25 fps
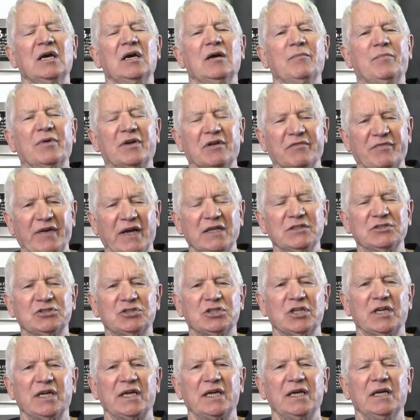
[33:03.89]
But
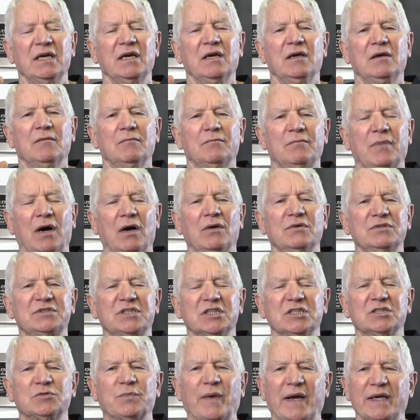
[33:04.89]
eventually,
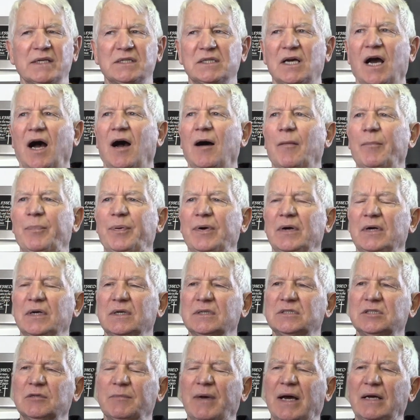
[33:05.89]
Moses went up
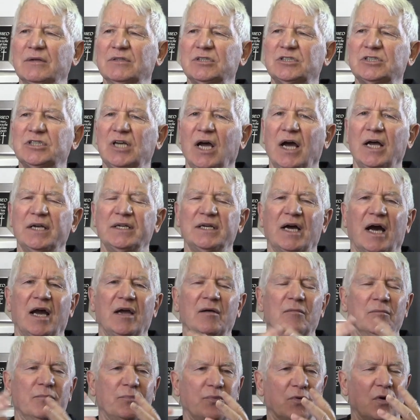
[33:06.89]
to Mount Sinai
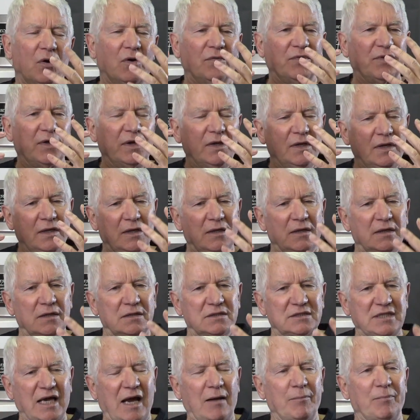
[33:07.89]
and brought the
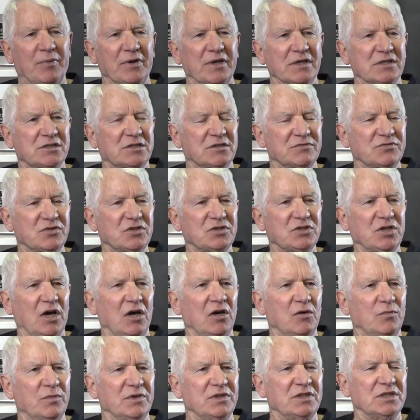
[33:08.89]
tablets of
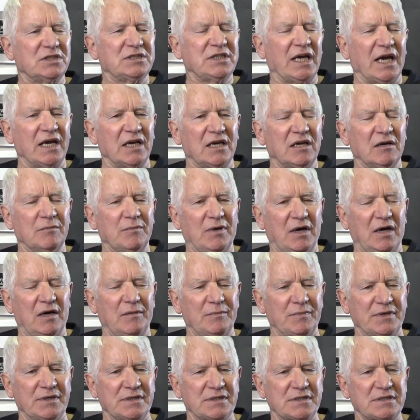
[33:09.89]
stone with the Ten
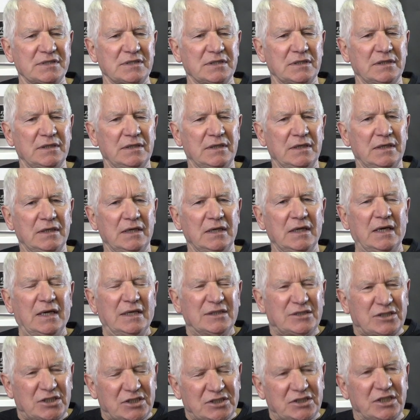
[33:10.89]
Commandments. And
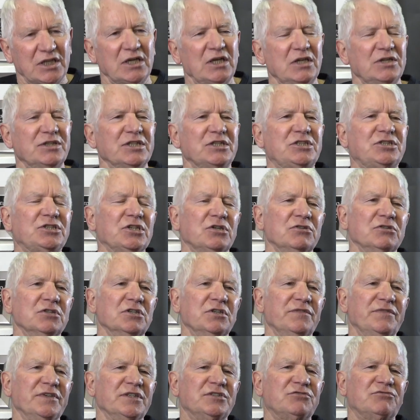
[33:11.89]
still, the children
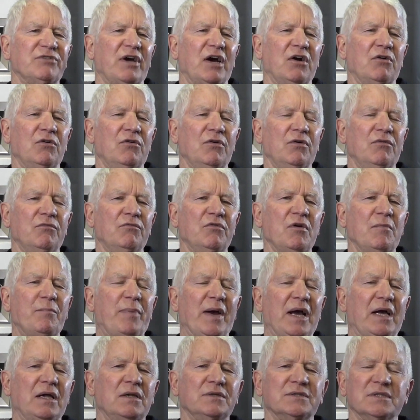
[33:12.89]
of Israel
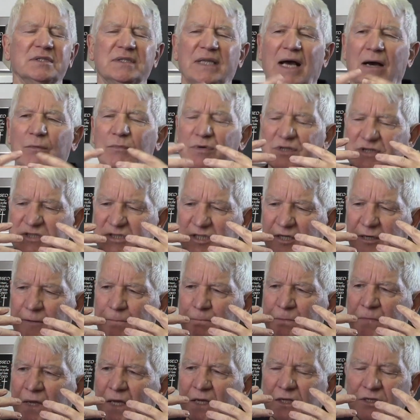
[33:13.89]
rebelled. And that was the
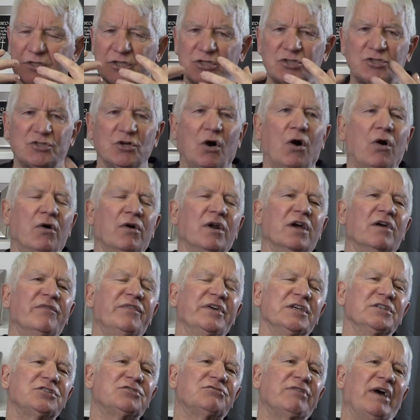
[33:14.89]
story of
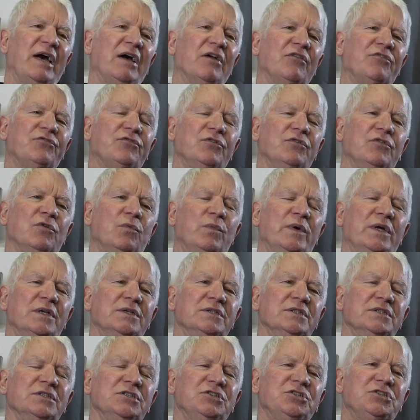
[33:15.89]
Israel through the
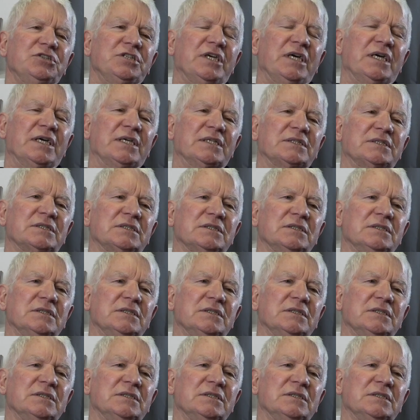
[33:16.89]
wilderness years.